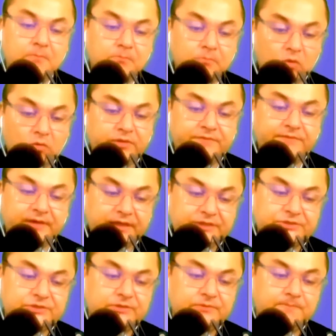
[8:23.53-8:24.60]

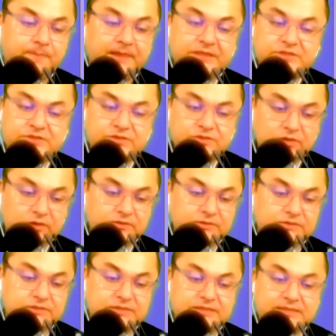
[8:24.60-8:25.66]
motivation is
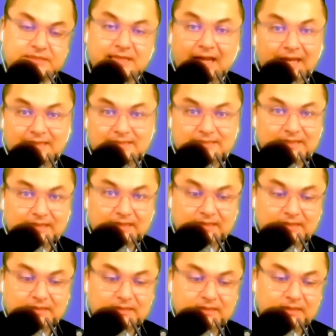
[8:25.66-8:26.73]
not
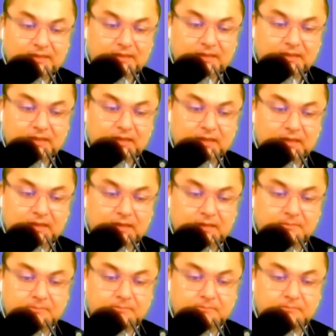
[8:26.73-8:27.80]
static
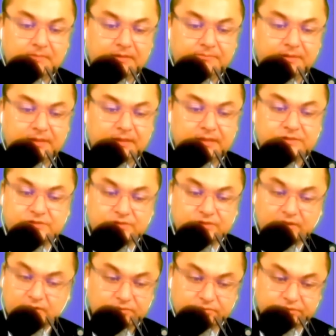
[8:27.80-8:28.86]
and maybe is
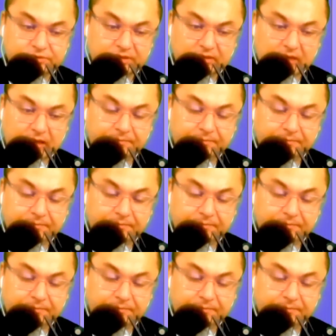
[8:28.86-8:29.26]
not crucial.